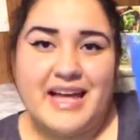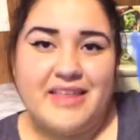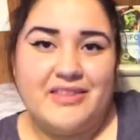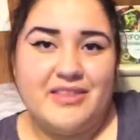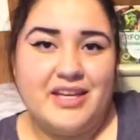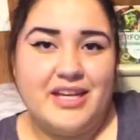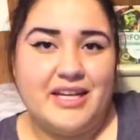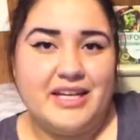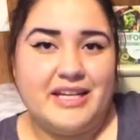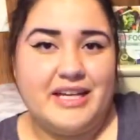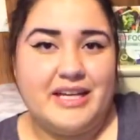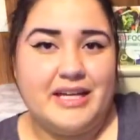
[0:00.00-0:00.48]
and
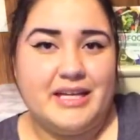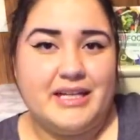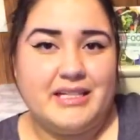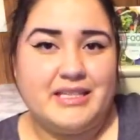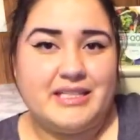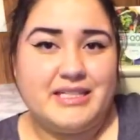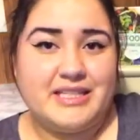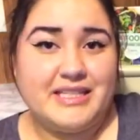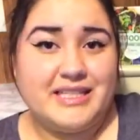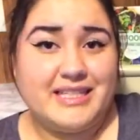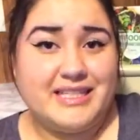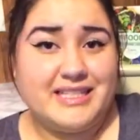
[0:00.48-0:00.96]
then
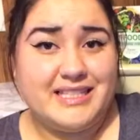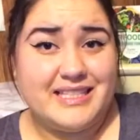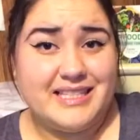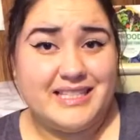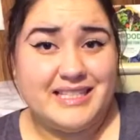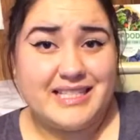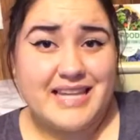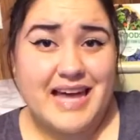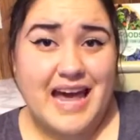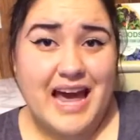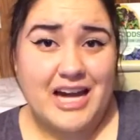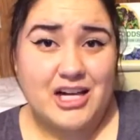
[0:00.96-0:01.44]
it's
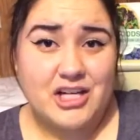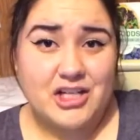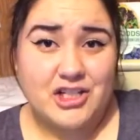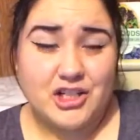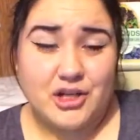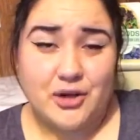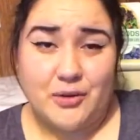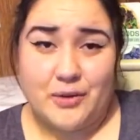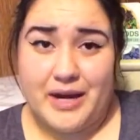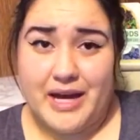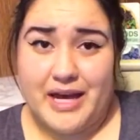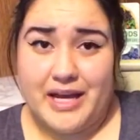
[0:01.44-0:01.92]
easy to
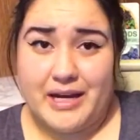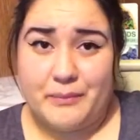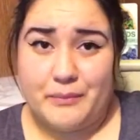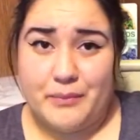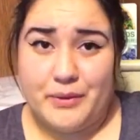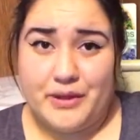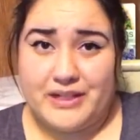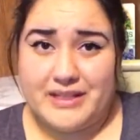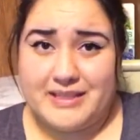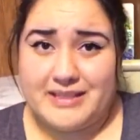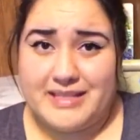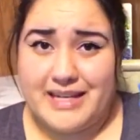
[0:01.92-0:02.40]
actually go ahead and
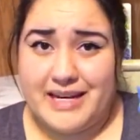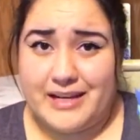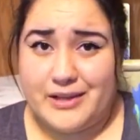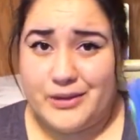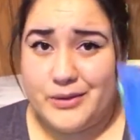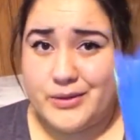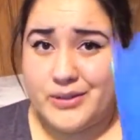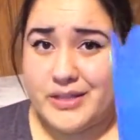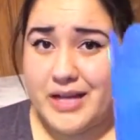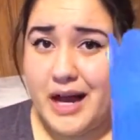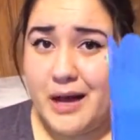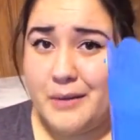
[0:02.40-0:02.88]
put inside of
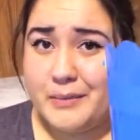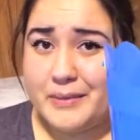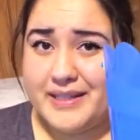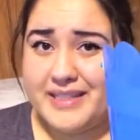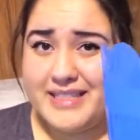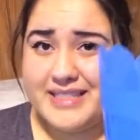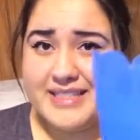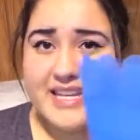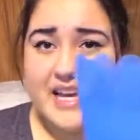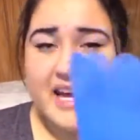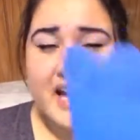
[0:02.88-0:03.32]
those cubbies